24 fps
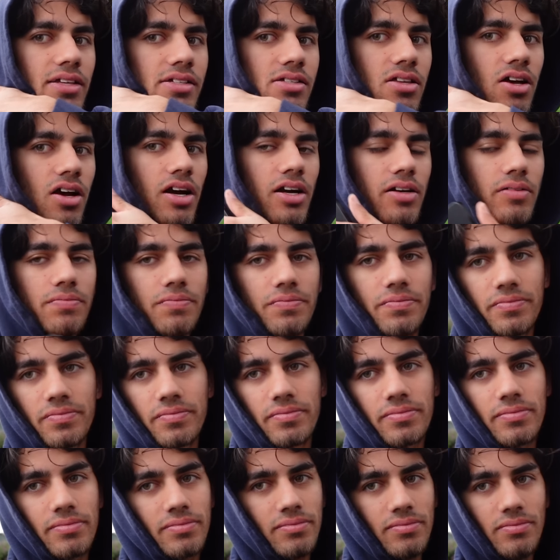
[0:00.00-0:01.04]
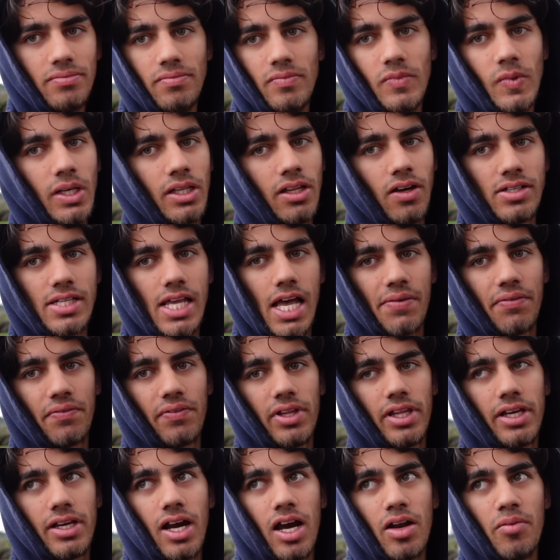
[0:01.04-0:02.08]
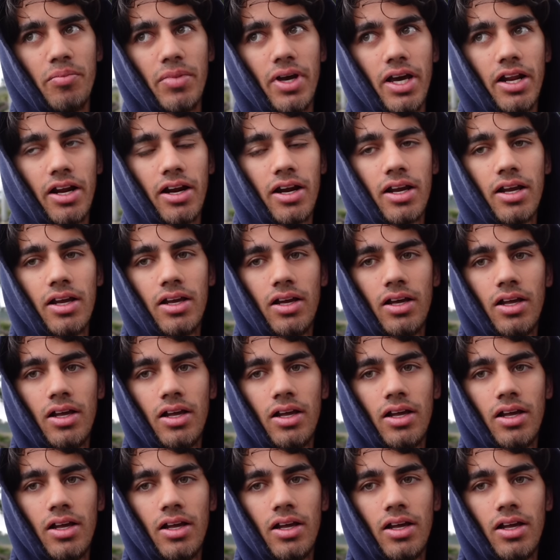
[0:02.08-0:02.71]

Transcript: start, those haven't really gotten better.